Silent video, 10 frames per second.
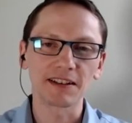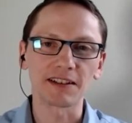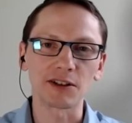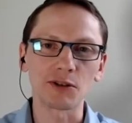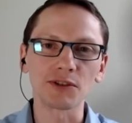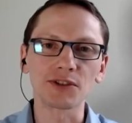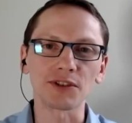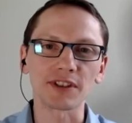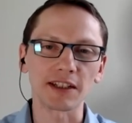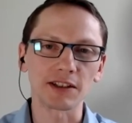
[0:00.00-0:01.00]
also
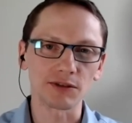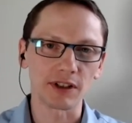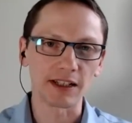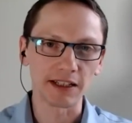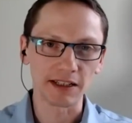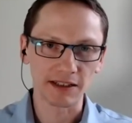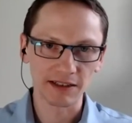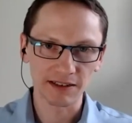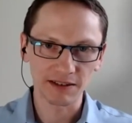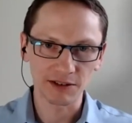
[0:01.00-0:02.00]
send you the link
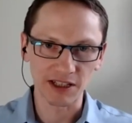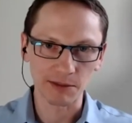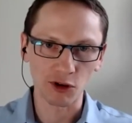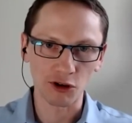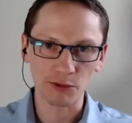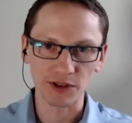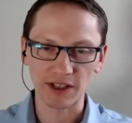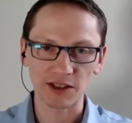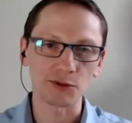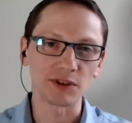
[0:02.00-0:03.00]
to this blog post
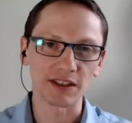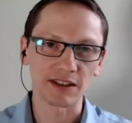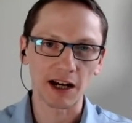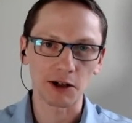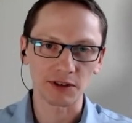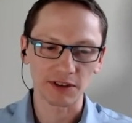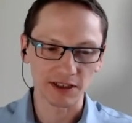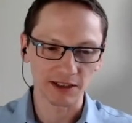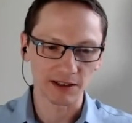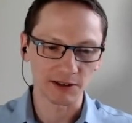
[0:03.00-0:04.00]
as soon as it's out.
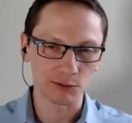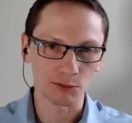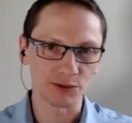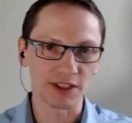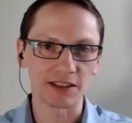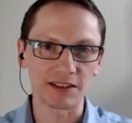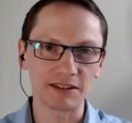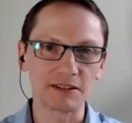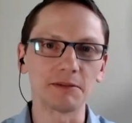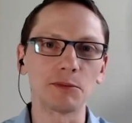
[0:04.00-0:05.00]
it won't take
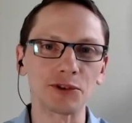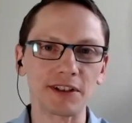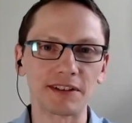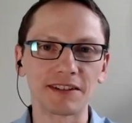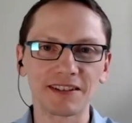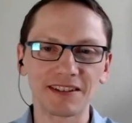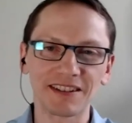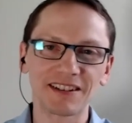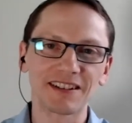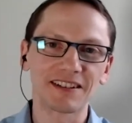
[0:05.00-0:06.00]
more than
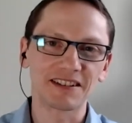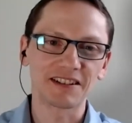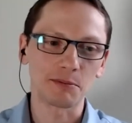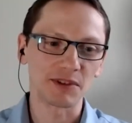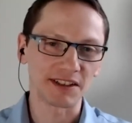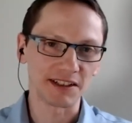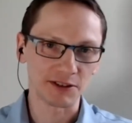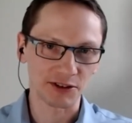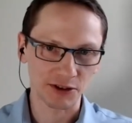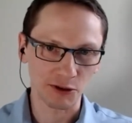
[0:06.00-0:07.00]
a couple days
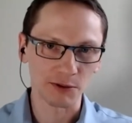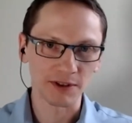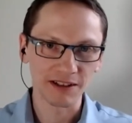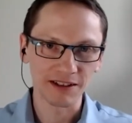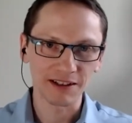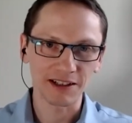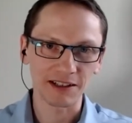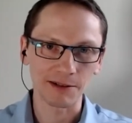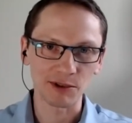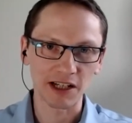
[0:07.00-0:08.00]
or so
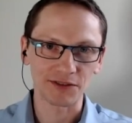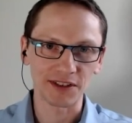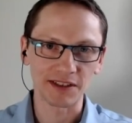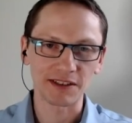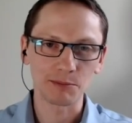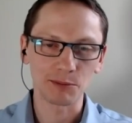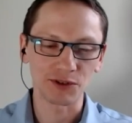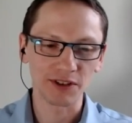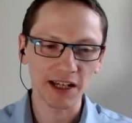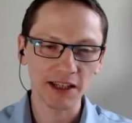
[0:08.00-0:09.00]
until we have this put
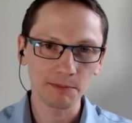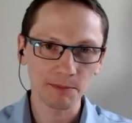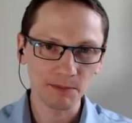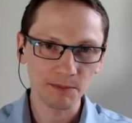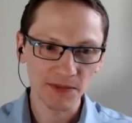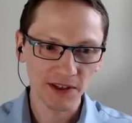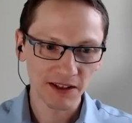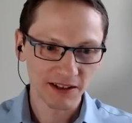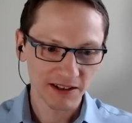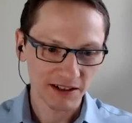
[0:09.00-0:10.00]
together.
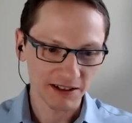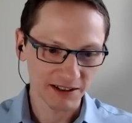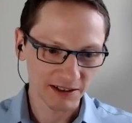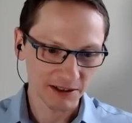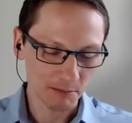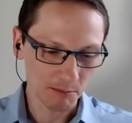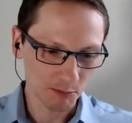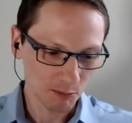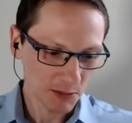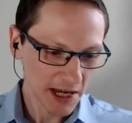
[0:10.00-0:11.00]

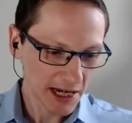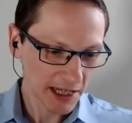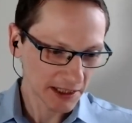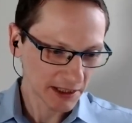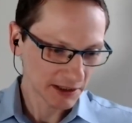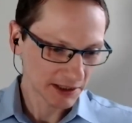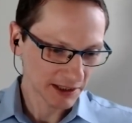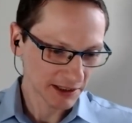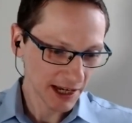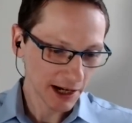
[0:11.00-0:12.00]
Um, and
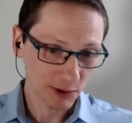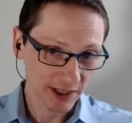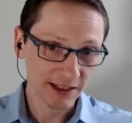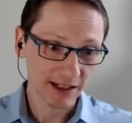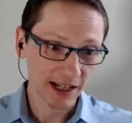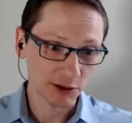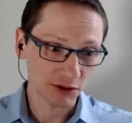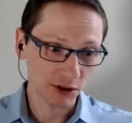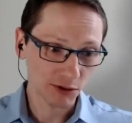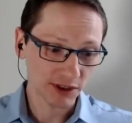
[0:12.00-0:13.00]
uh, yeah, with that, I'd like to
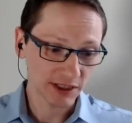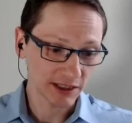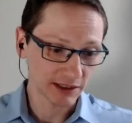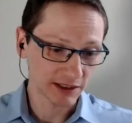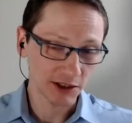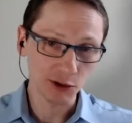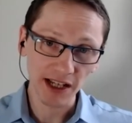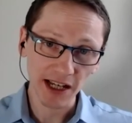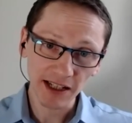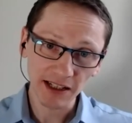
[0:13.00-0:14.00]
close the
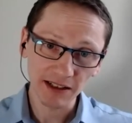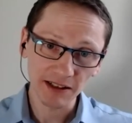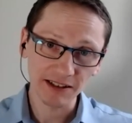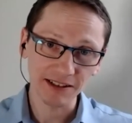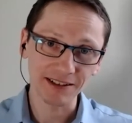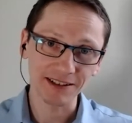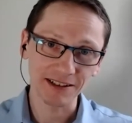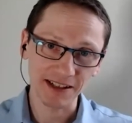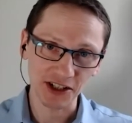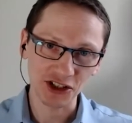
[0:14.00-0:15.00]
Q&A uh,
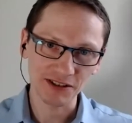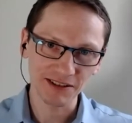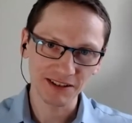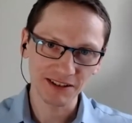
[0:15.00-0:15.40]
session.